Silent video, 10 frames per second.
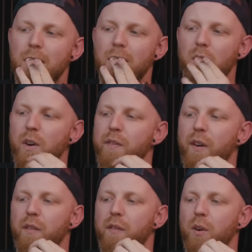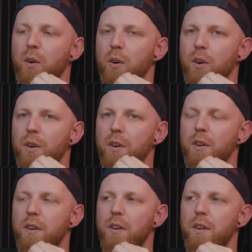Because they only fight 4.
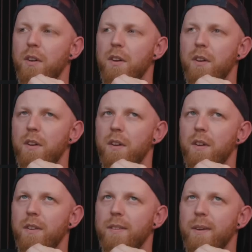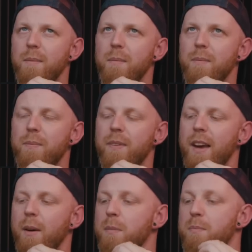So
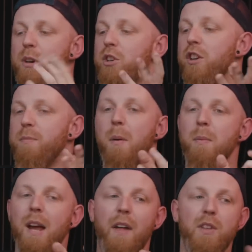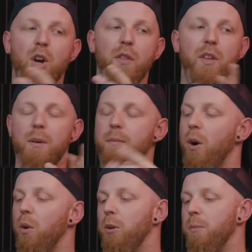we should have probably had the other
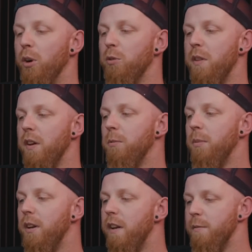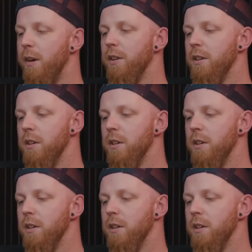old books with us, but never mind.